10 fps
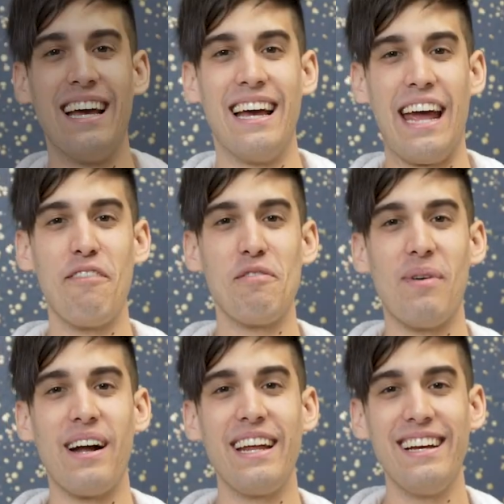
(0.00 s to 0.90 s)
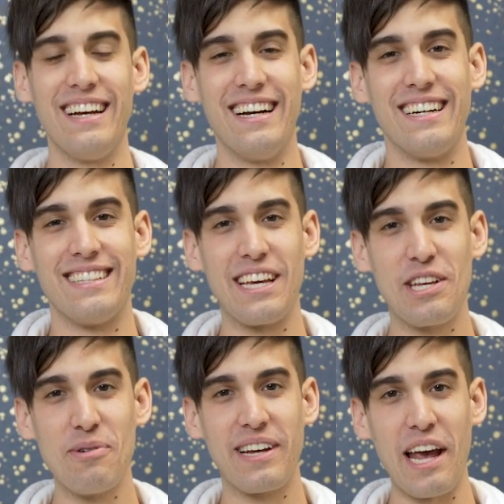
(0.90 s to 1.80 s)
Hey everybody,
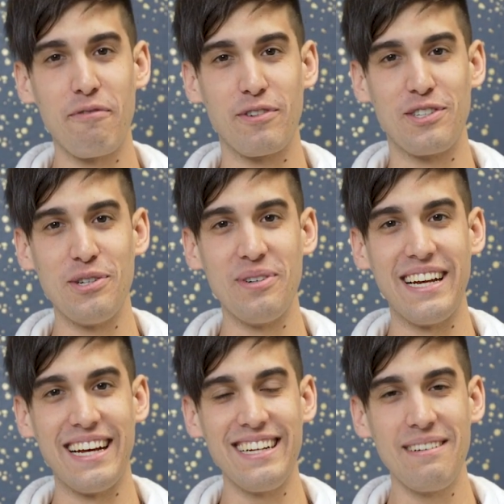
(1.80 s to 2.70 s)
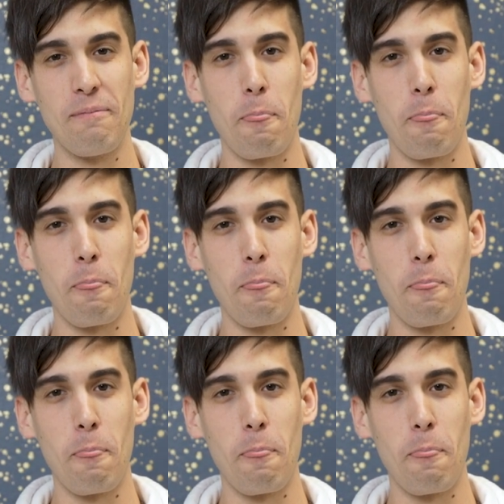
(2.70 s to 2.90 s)
thank you again for tuning in.